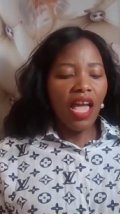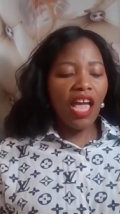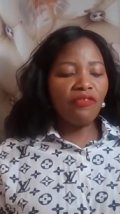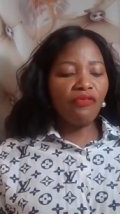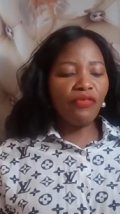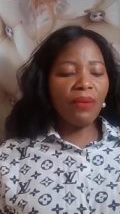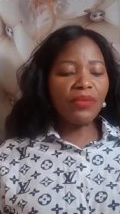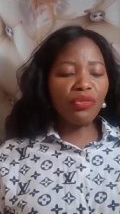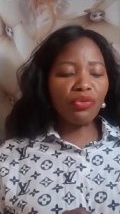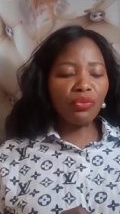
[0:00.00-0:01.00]
And from
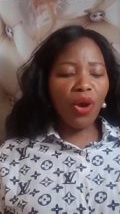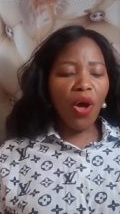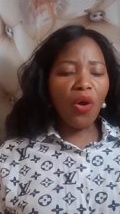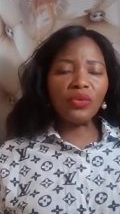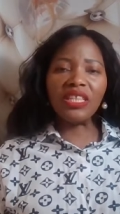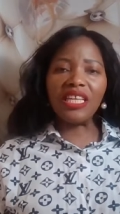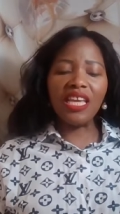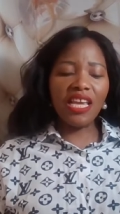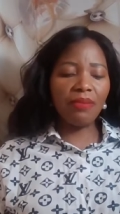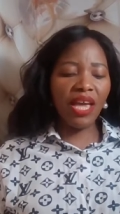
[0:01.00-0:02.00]
the throne
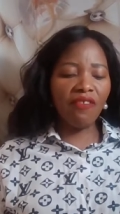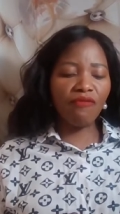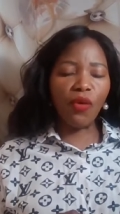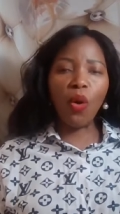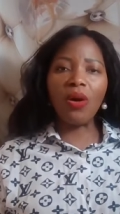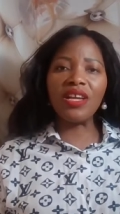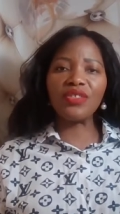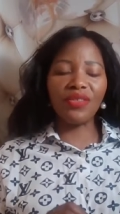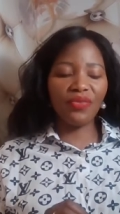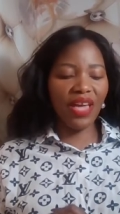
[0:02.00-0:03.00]
came a
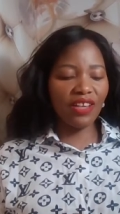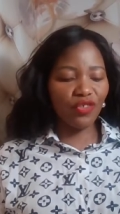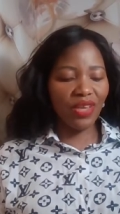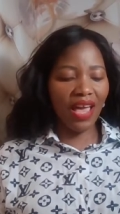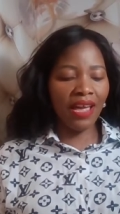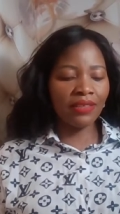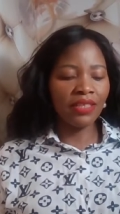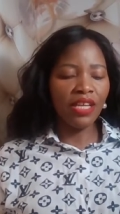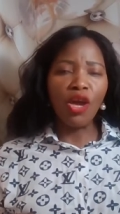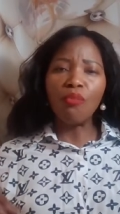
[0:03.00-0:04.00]
voice that said,
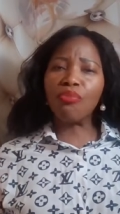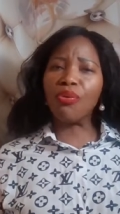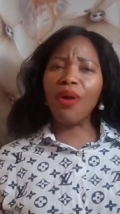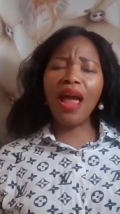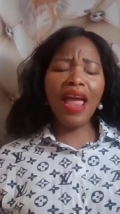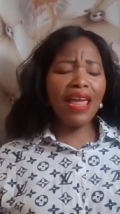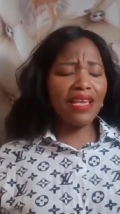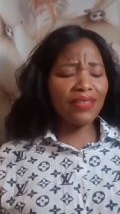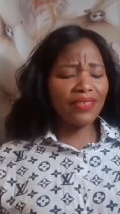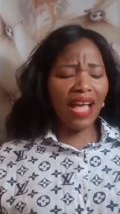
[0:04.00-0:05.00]

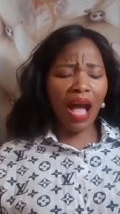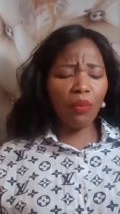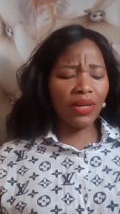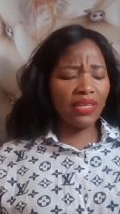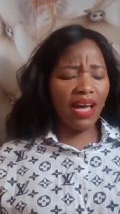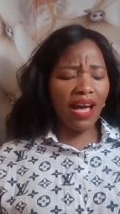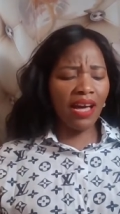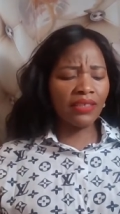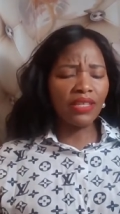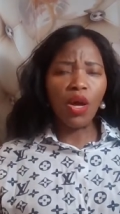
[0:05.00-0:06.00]
Praise our
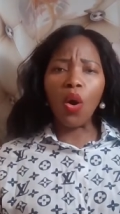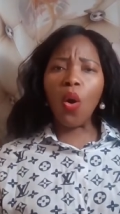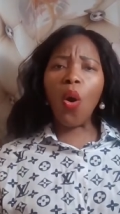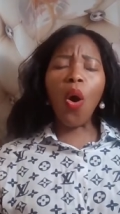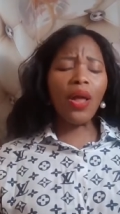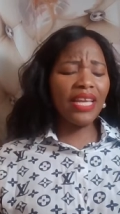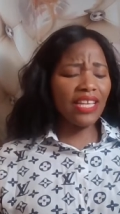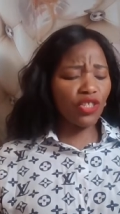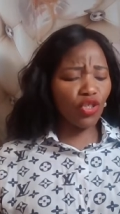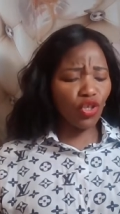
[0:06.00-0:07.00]
God, all
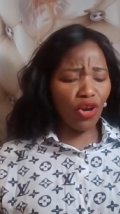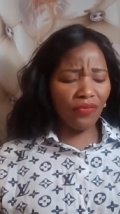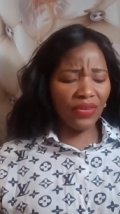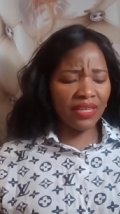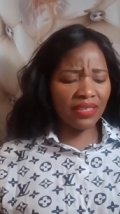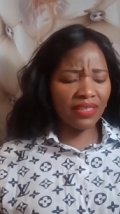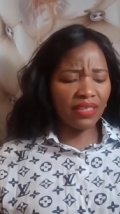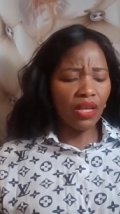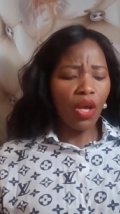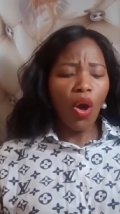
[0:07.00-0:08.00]
his servants,
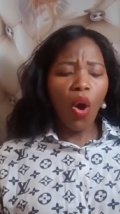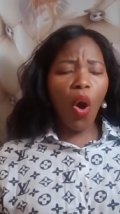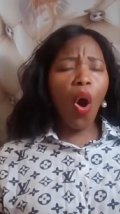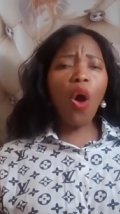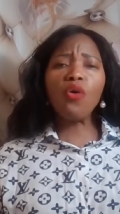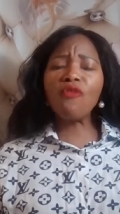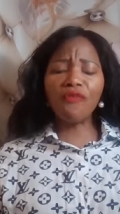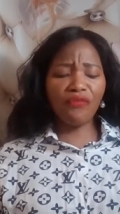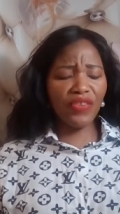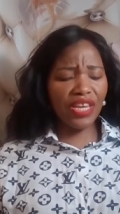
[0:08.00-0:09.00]
all who
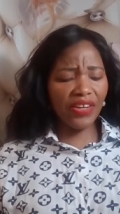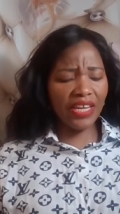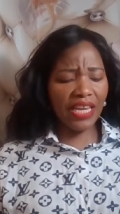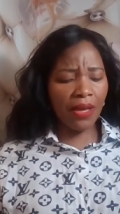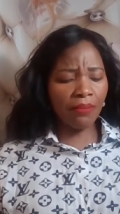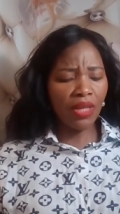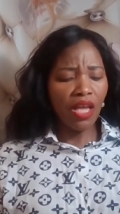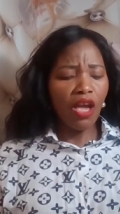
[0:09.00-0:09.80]
fear him,